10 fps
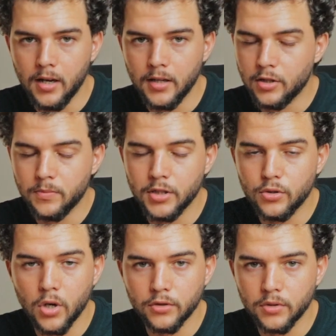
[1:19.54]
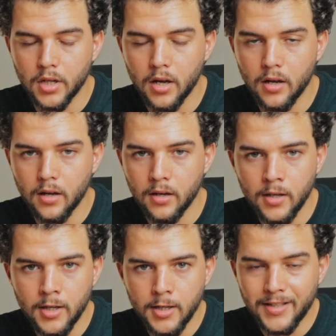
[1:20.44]
it could be 200
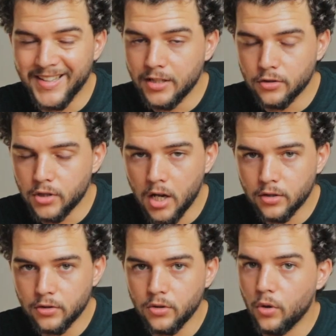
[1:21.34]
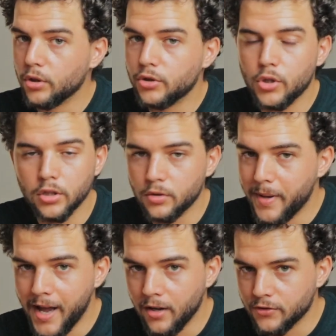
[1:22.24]
Canadian dollar or 200
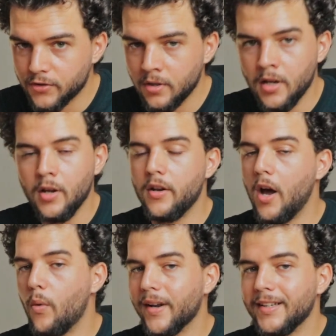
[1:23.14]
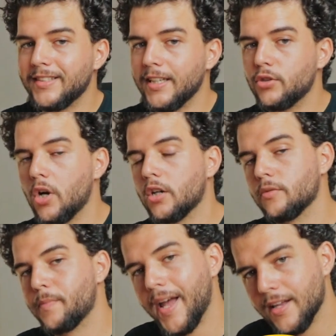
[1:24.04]
pounds. Now, when I say
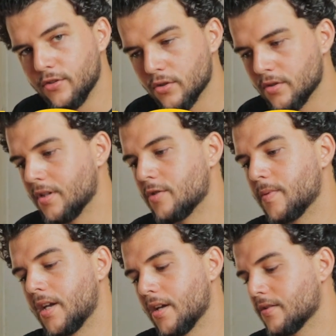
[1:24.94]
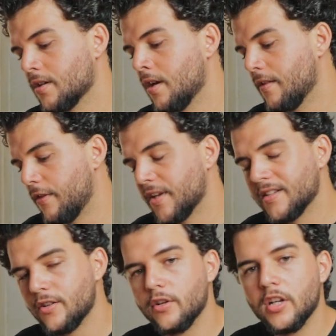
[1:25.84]
200 pesos, is because the
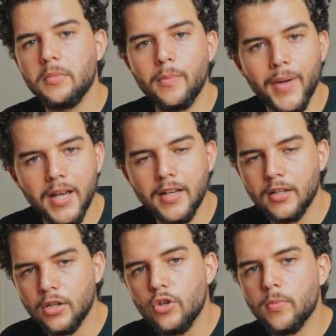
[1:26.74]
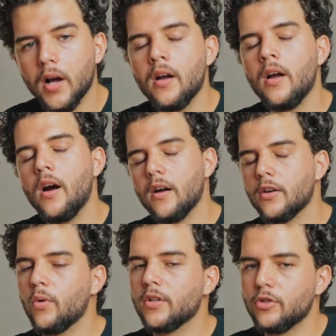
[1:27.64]
things that you're going to be paying in Cuba are
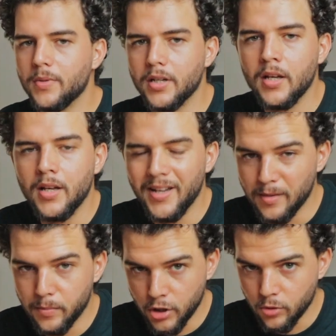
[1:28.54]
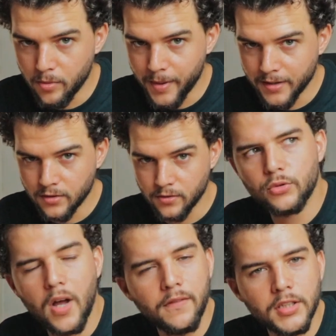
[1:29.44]
going to be in Cuban pesos.
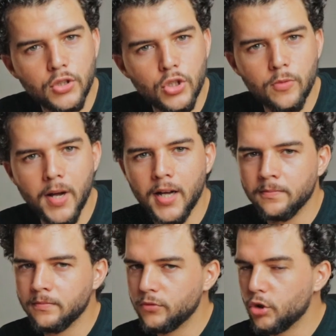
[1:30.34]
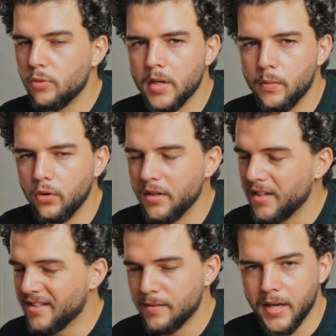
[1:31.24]
Traveling to Cuba, 2 people,
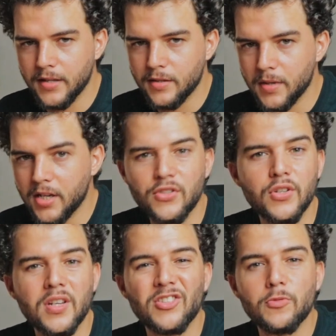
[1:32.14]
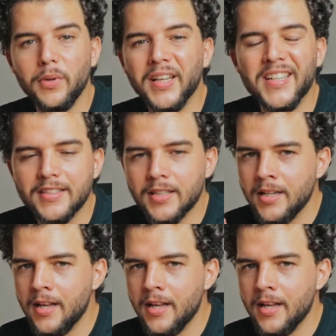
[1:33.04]
is amazing because you can split